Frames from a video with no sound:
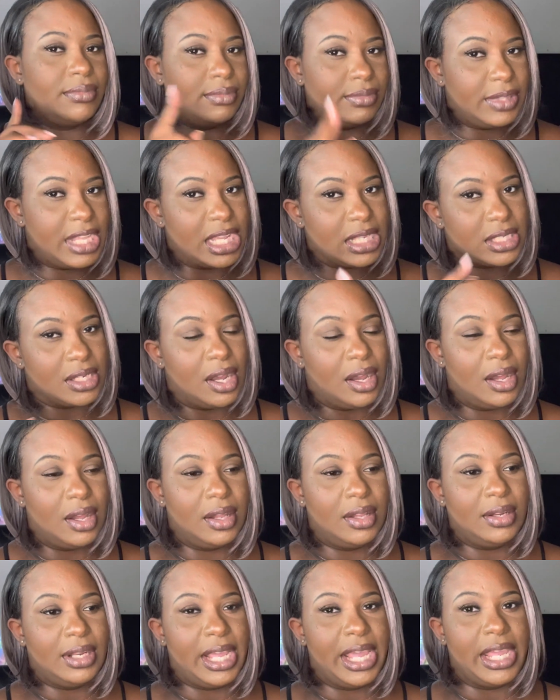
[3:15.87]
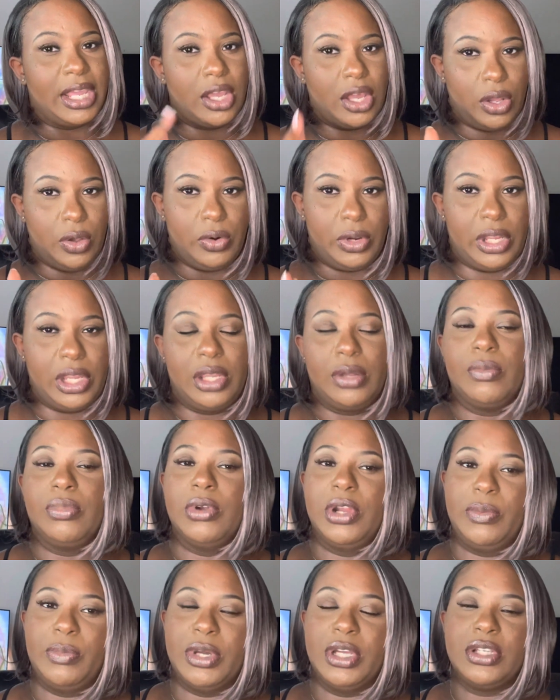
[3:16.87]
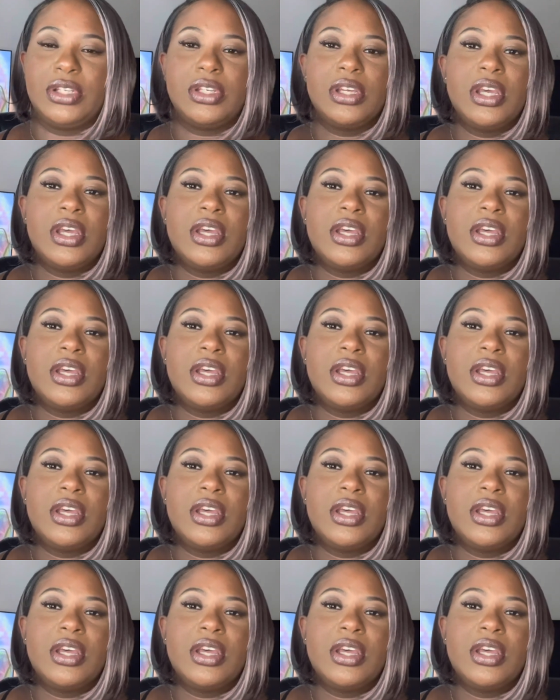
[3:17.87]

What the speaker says: That's all like coding, pretty much.